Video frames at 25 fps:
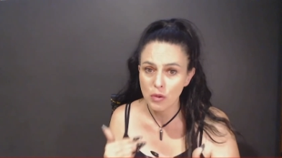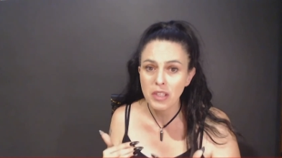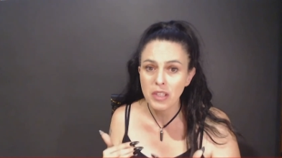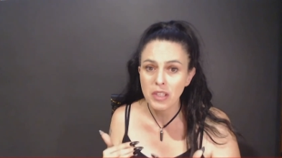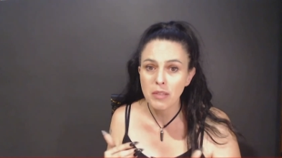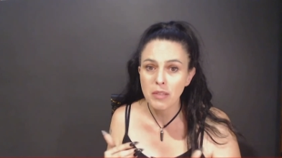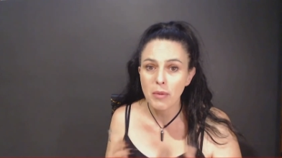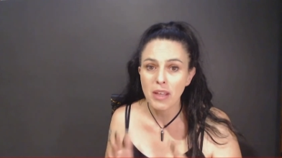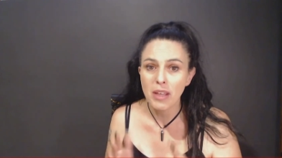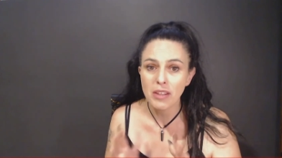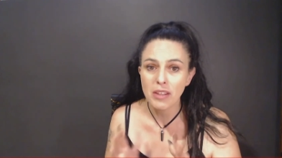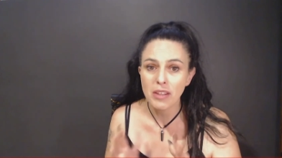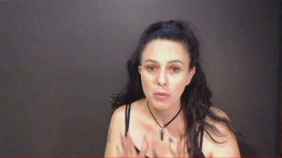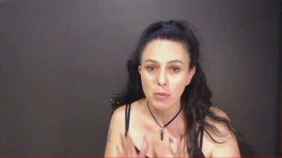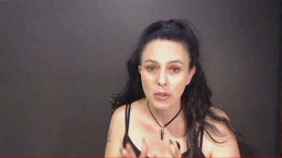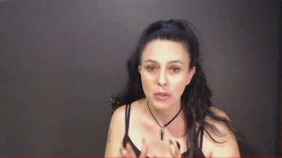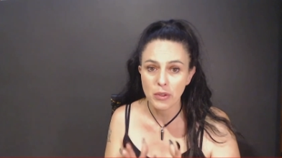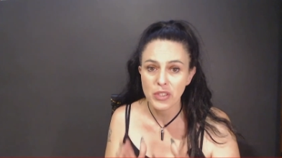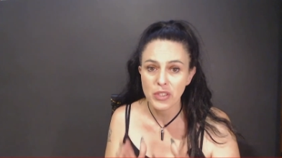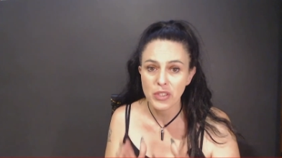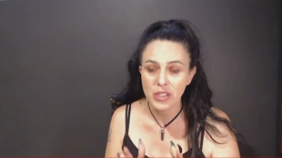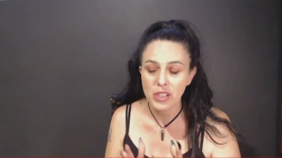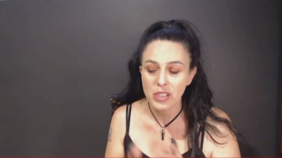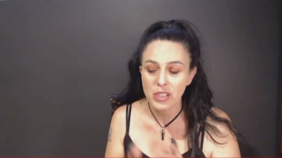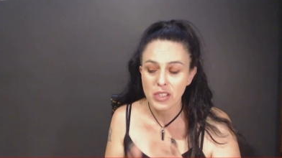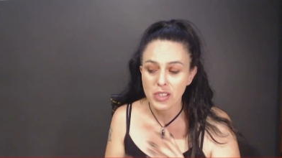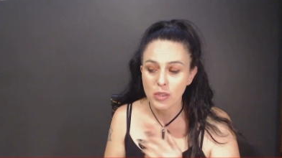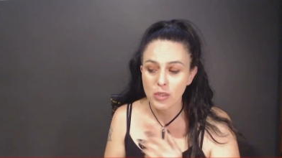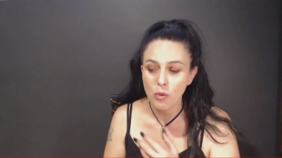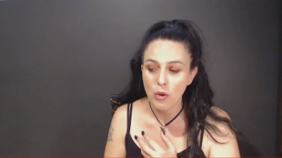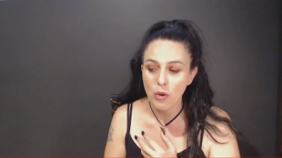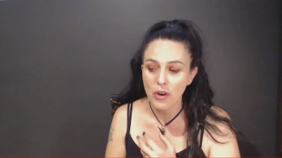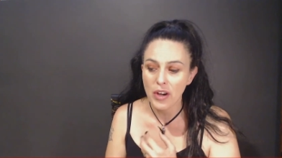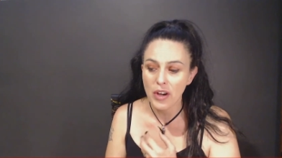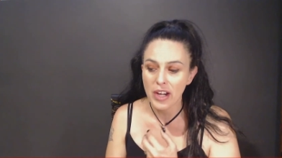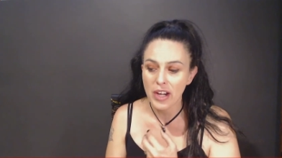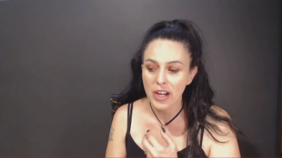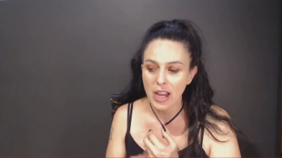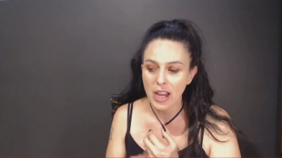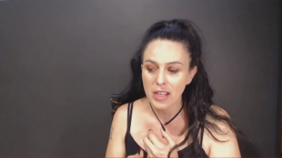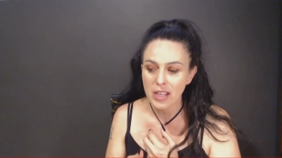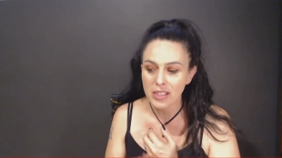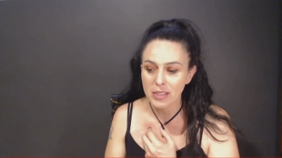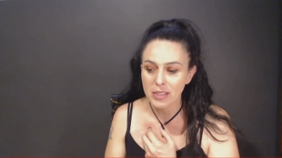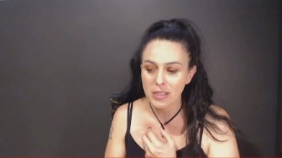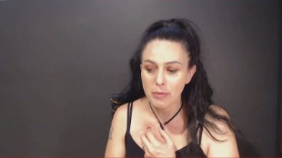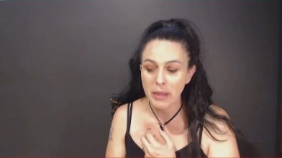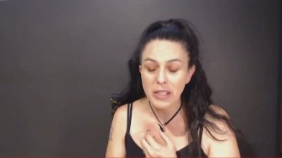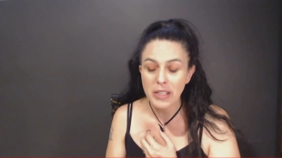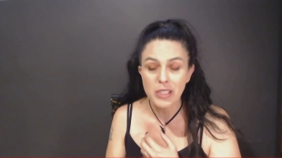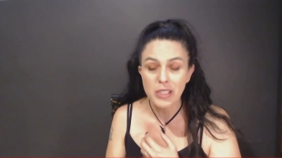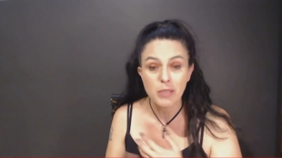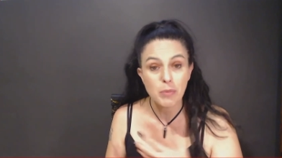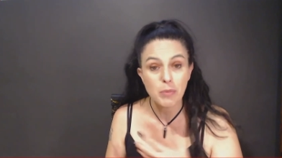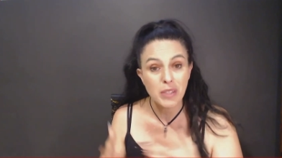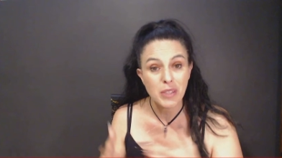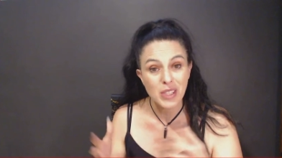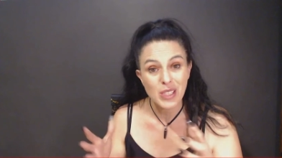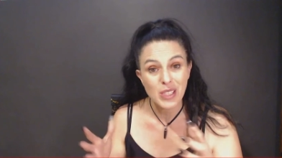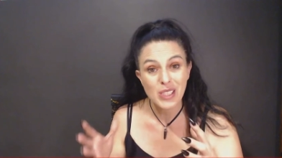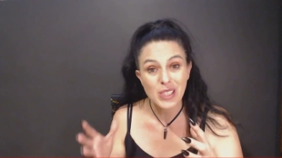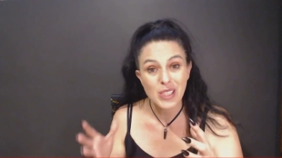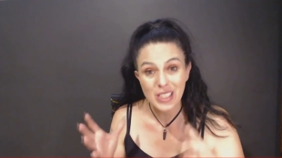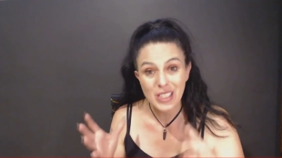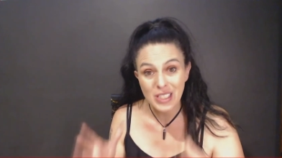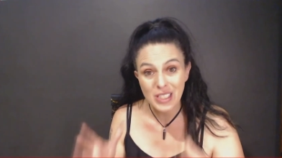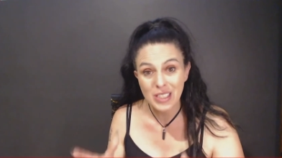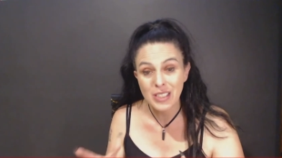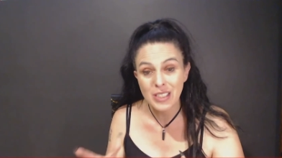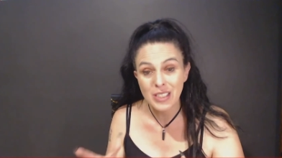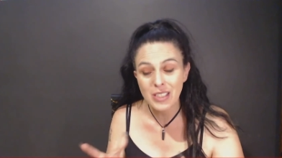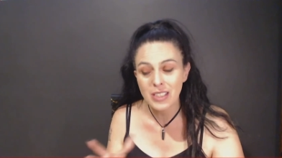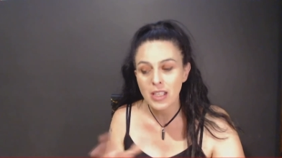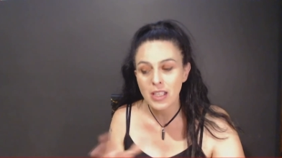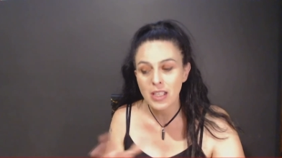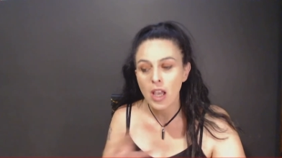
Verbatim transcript: the month because of the squaring aspects, but this is